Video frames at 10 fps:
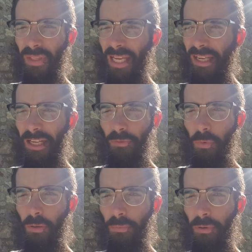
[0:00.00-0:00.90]
And at
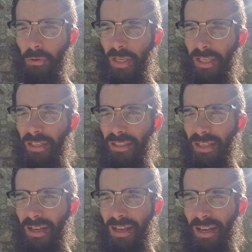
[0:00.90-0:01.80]
one point,
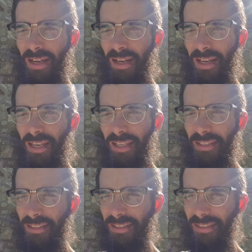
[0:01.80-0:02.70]
I
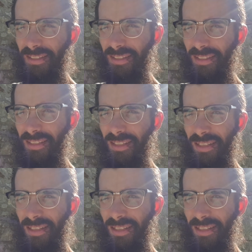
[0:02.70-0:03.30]
just